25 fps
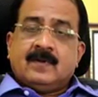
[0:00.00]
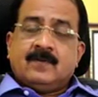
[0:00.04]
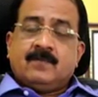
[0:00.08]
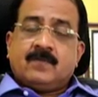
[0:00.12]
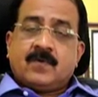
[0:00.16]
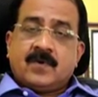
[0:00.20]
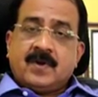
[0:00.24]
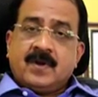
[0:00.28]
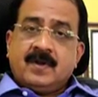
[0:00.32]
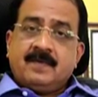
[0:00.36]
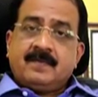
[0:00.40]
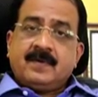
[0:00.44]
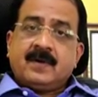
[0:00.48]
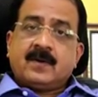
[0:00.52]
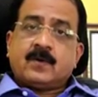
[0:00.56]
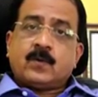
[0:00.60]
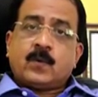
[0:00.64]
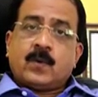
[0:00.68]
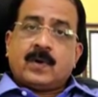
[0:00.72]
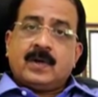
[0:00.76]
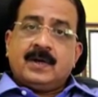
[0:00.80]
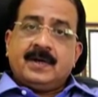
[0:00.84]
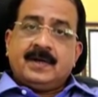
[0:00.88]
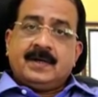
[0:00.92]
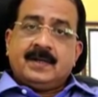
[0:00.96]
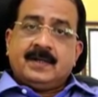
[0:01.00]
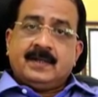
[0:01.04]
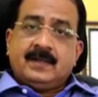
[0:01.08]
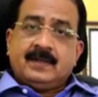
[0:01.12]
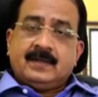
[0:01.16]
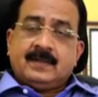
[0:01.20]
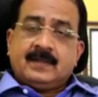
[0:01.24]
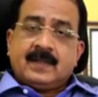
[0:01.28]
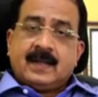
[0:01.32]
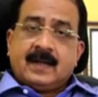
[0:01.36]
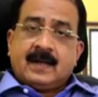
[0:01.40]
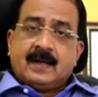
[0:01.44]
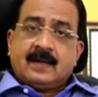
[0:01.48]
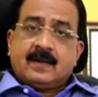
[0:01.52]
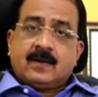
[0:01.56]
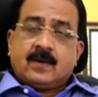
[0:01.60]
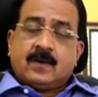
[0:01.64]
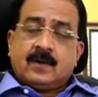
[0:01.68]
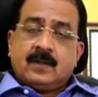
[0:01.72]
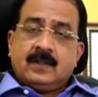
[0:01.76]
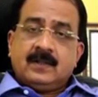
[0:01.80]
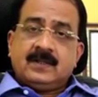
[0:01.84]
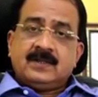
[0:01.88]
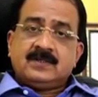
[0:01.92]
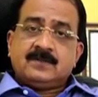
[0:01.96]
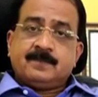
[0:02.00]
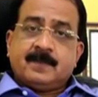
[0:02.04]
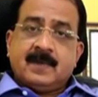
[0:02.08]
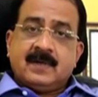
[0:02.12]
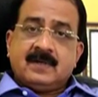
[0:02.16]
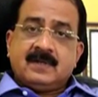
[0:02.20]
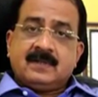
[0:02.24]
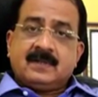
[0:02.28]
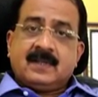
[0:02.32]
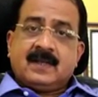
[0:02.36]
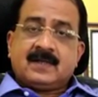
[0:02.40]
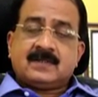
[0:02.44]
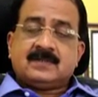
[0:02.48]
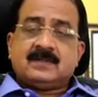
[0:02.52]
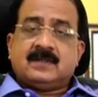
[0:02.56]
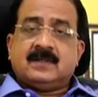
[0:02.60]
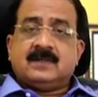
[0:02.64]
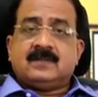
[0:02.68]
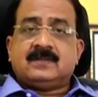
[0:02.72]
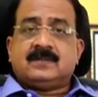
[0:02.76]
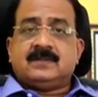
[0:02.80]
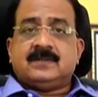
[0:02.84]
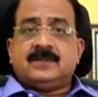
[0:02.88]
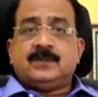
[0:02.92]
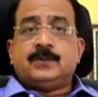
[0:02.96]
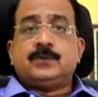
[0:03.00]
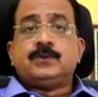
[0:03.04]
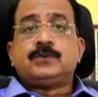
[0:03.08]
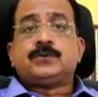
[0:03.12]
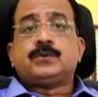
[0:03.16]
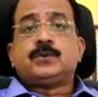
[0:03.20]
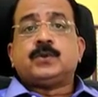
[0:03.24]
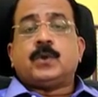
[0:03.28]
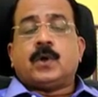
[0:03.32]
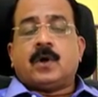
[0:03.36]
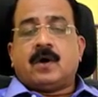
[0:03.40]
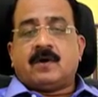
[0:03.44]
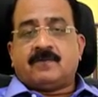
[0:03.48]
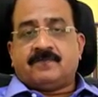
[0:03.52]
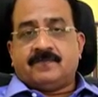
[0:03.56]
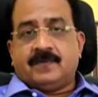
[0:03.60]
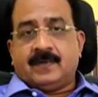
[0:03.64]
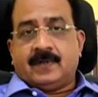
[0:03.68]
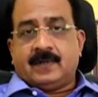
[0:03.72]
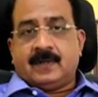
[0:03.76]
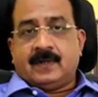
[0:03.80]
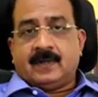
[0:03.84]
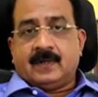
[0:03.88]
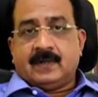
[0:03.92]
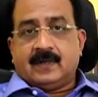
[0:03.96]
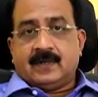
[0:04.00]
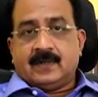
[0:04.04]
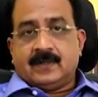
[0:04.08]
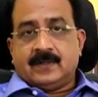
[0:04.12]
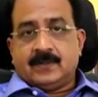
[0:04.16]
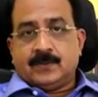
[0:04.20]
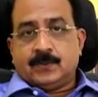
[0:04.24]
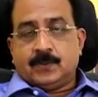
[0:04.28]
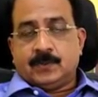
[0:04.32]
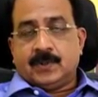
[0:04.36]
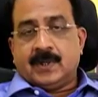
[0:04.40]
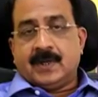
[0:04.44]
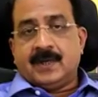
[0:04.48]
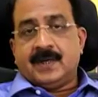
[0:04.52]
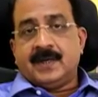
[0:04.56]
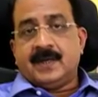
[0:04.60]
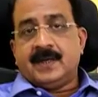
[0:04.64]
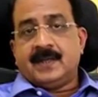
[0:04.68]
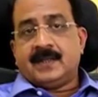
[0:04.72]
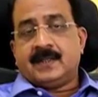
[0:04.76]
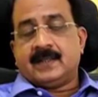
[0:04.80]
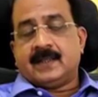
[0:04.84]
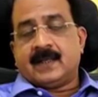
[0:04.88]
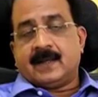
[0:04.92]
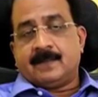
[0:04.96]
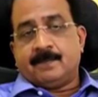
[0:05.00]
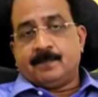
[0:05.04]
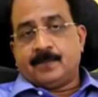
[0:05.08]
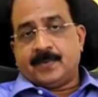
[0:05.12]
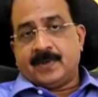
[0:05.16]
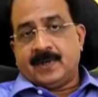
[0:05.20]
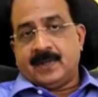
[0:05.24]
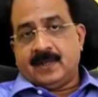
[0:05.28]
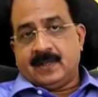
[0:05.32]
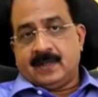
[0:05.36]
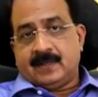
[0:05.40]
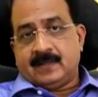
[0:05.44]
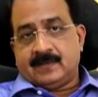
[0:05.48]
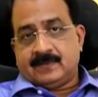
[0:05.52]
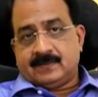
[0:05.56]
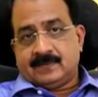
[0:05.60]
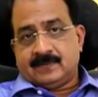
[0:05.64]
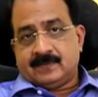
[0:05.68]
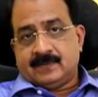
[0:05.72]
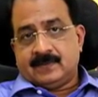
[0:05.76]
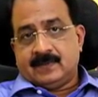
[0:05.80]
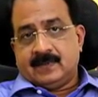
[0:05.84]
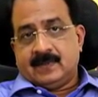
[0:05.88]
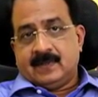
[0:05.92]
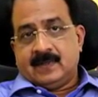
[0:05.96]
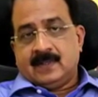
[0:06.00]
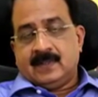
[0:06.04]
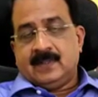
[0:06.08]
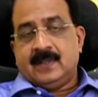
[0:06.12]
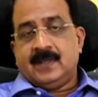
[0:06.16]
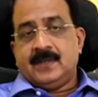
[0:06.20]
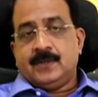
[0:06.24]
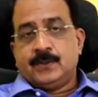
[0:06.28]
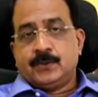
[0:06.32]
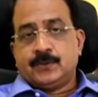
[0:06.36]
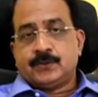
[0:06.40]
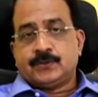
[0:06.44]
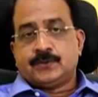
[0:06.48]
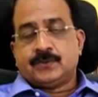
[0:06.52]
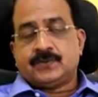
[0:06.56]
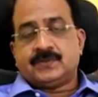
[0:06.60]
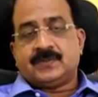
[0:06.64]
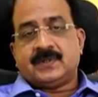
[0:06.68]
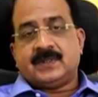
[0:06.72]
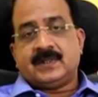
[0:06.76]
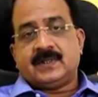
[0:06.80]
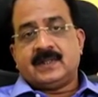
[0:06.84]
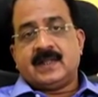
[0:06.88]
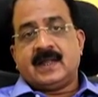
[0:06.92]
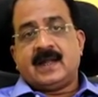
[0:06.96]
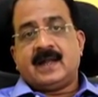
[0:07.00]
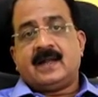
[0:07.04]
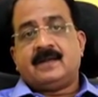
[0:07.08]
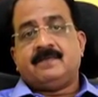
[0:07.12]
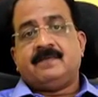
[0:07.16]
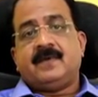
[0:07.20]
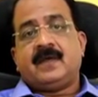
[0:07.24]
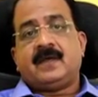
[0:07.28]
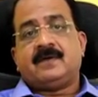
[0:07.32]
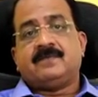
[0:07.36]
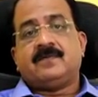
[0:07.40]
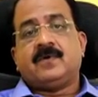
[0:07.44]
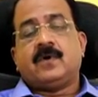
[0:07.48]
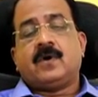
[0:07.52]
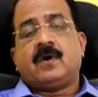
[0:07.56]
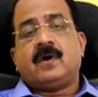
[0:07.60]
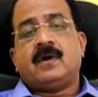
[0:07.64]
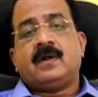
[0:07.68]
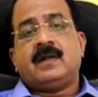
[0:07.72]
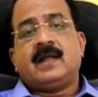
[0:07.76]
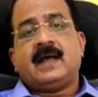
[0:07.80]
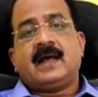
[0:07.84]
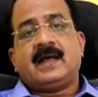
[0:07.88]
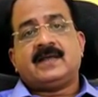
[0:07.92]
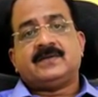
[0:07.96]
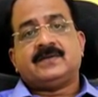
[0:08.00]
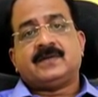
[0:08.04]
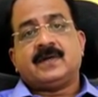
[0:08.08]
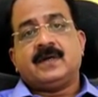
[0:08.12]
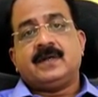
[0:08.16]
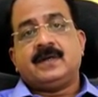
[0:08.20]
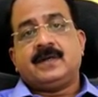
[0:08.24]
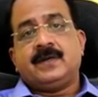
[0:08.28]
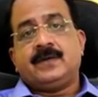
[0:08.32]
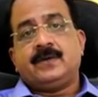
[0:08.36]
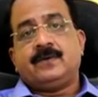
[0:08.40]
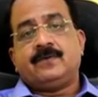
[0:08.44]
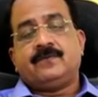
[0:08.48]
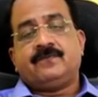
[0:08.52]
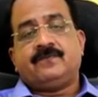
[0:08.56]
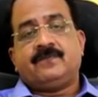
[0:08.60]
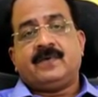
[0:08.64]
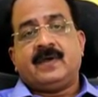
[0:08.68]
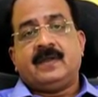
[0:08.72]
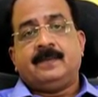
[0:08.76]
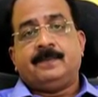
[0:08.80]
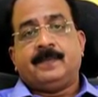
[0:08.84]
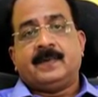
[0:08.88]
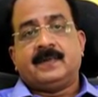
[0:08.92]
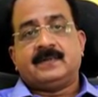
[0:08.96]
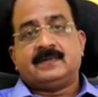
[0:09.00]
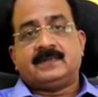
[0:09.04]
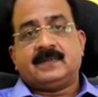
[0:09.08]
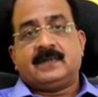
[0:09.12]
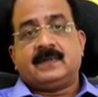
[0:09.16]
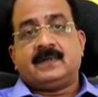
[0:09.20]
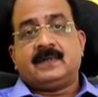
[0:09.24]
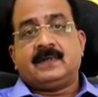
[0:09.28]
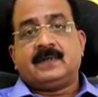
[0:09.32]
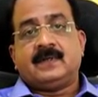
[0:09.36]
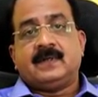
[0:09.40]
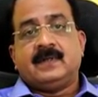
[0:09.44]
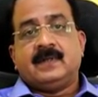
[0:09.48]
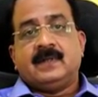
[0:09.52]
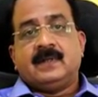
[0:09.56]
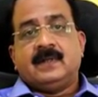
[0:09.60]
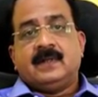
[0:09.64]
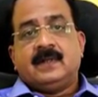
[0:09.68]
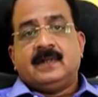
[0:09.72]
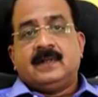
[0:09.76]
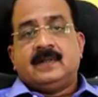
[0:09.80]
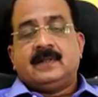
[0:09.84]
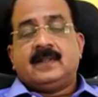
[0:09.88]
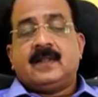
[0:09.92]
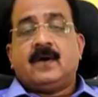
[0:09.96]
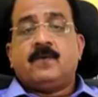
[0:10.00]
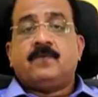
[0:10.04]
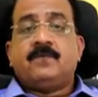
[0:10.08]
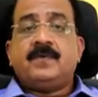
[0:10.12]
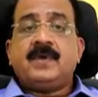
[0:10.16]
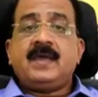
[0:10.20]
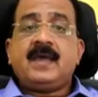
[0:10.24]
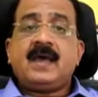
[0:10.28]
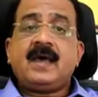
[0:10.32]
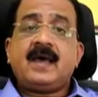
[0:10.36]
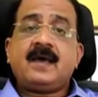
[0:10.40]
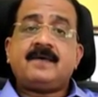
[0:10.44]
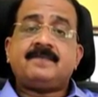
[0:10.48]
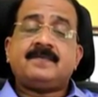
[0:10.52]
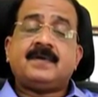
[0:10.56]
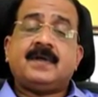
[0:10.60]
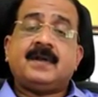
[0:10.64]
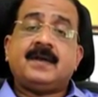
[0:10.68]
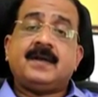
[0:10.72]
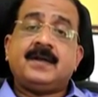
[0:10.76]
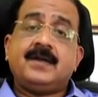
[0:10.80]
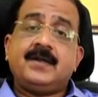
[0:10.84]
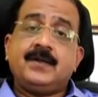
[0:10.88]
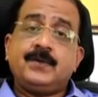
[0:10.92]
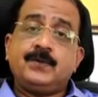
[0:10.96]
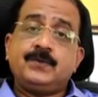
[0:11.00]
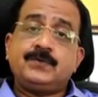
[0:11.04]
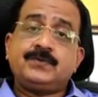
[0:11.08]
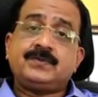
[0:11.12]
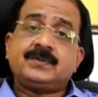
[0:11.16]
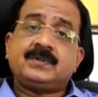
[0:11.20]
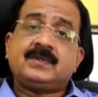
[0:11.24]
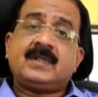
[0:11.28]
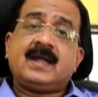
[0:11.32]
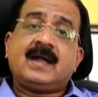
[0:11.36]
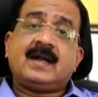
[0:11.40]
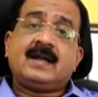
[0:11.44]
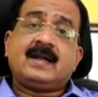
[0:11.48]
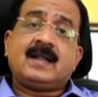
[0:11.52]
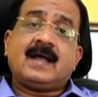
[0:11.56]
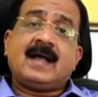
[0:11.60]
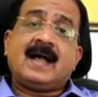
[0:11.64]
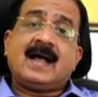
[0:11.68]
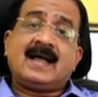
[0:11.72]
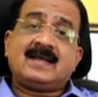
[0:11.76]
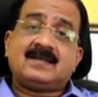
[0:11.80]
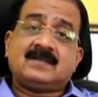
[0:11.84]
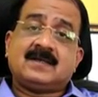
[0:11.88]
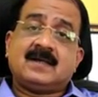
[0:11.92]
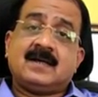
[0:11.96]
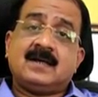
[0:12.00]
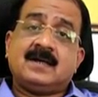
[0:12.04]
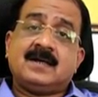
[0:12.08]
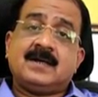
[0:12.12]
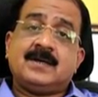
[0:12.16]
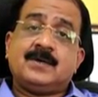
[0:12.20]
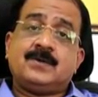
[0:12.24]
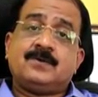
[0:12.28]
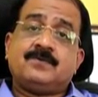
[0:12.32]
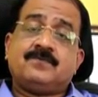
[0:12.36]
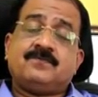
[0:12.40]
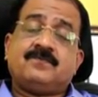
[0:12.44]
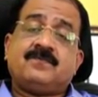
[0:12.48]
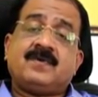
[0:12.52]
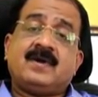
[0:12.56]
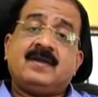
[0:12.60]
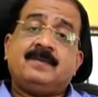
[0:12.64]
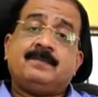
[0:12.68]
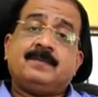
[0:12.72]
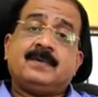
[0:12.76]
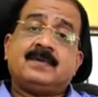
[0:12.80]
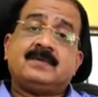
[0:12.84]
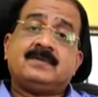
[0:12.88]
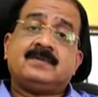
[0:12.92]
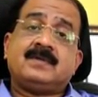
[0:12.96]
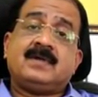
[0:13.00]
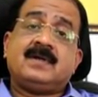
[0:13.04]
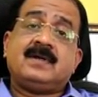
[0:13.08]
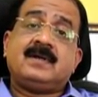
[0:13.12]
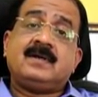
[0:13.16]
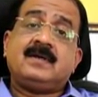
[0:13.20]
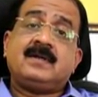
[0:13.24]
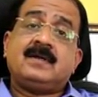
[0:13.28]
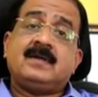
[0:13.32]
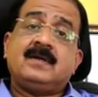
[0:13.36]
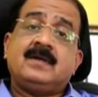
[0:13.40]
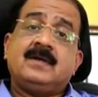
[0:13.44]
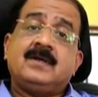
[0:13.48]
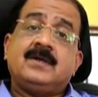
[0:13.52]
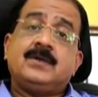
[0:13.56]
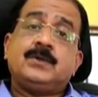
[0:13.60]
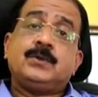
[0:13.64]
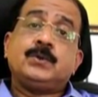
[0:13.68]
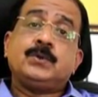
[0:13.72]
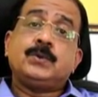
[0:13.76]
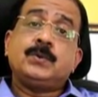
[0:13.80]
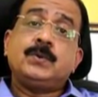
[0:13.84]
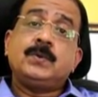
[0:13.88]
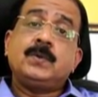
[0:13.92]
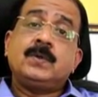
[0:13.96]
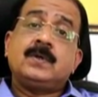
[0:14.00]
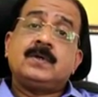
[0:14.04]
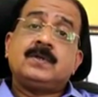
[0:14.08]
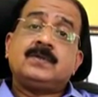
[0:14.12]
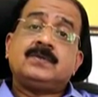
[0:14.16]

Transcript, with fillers: Whatever quality that all these multinationals used to offer to the Indian companies, they used to say that we have got ash content of 5%. Now we have reduced that ash content of 5% to